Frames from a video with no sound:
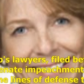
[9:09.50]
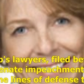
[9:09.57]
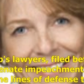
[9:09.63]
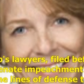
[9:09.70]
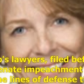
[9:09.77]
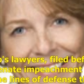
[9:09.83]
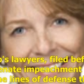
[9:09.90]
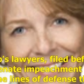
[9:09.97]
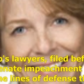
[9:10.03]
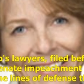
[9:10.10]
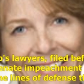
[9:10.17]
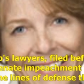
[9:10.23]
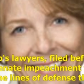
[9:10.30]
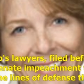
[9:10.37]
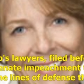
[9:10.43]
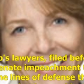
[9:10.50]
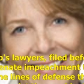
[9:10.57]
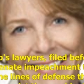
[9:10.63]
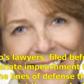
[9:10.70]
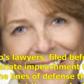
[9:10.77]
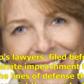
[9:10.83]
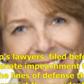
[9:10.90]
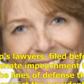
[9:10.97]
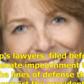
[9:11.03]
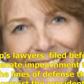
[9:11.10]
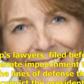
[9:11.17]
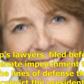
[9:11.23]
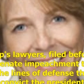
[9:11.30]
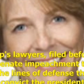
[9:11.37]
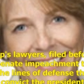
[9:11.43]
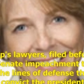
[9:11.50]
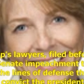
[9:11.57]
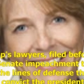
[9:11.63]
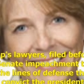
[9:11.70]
(no one is talking)